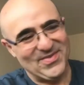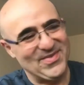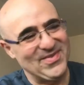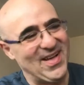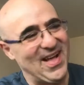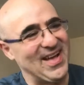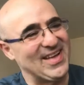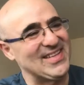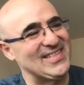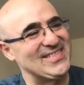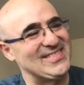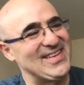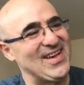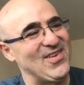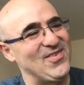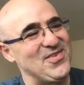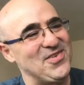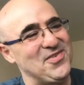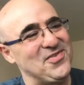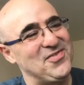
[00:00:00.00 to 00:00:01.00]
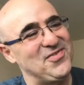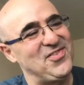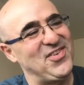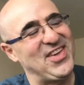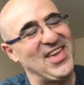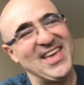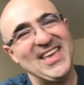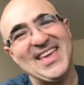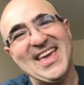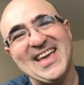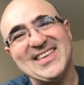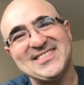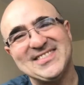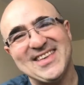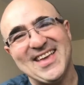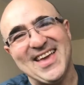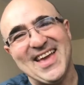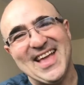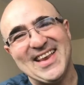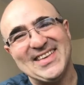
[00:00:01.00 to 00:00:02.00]
I can tell you, you can guess
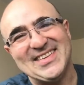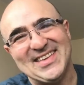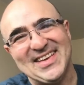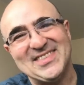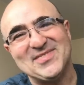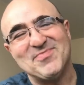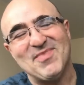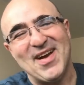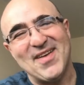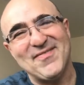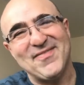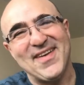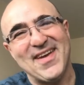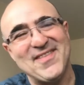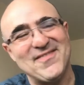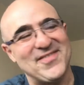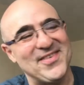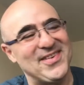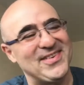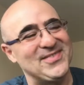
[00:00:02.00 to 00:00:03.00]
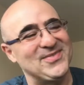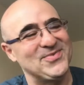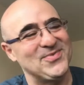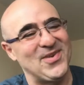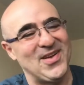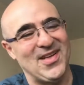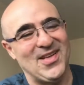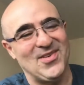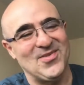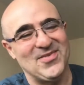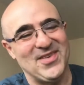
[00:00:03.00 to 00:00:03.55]
it, and it is my favorite as well.